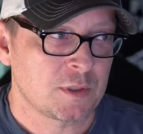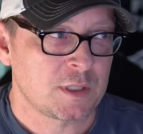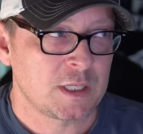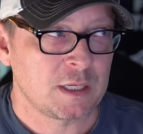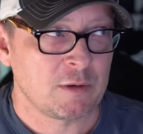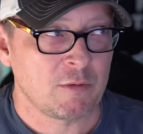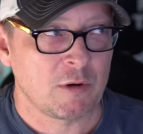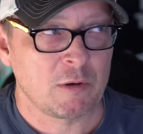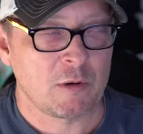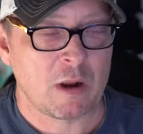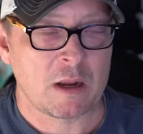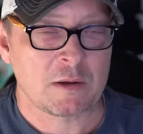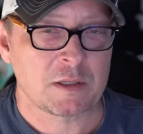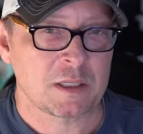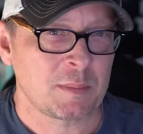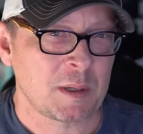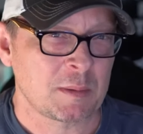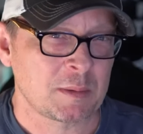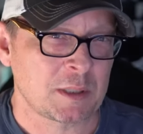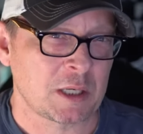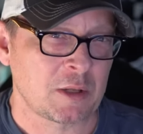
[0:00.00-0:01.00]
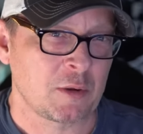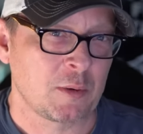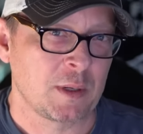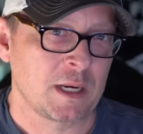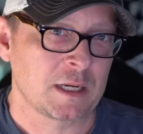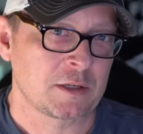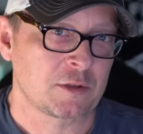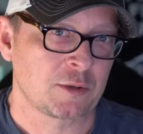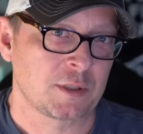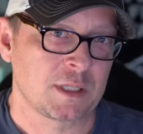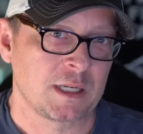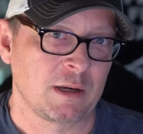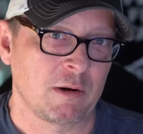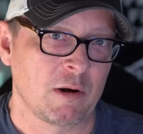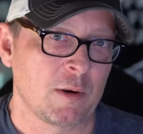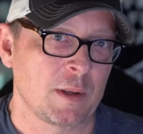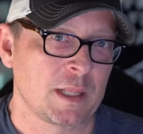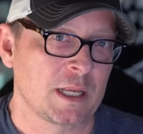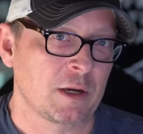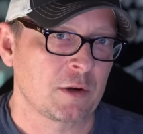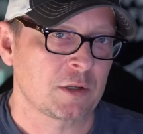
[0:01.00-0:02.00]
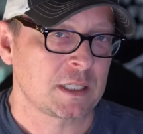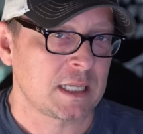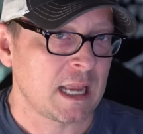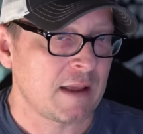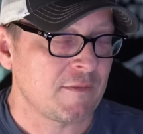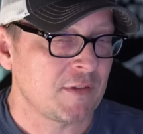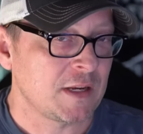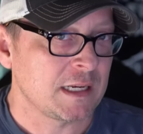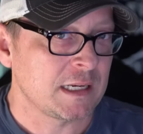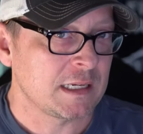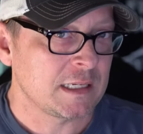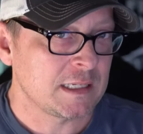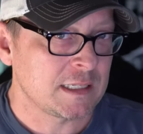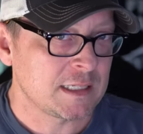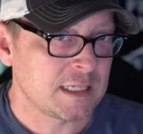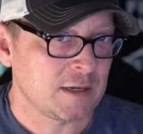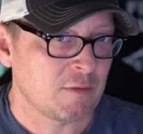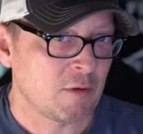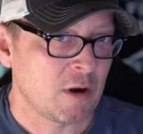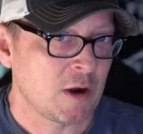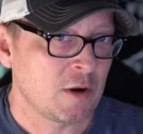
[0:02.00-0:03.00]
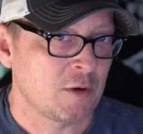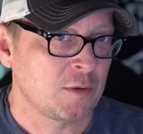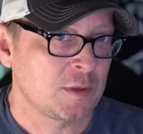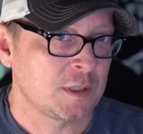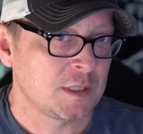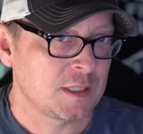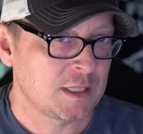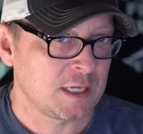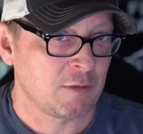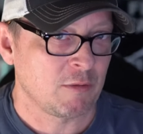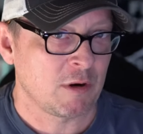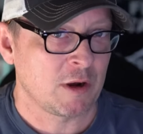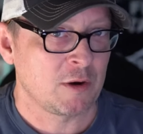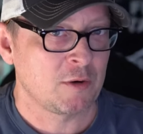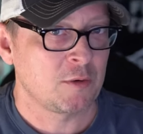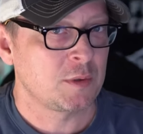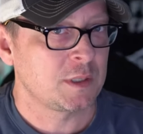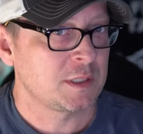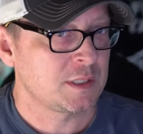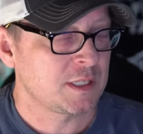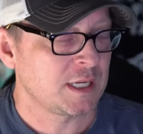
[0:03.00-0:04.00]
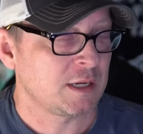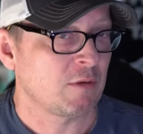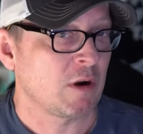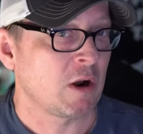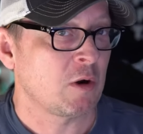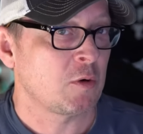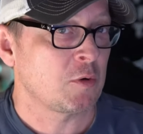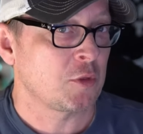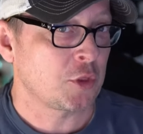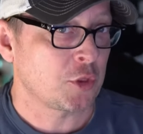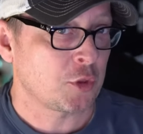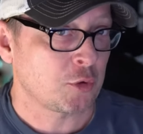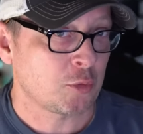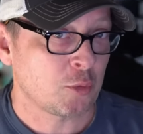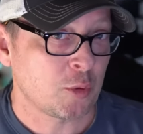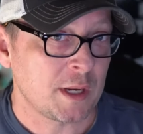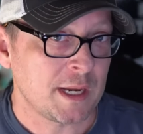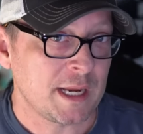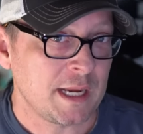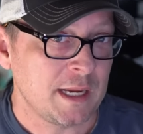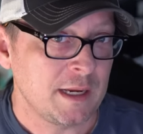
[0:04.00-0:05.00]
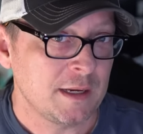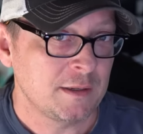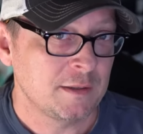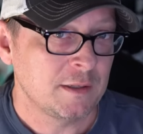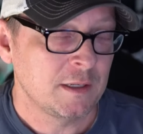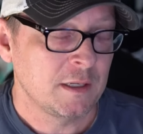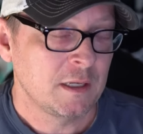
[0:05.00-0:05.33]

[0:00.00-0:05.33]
sometimes I throw an extra zero in there, 70003.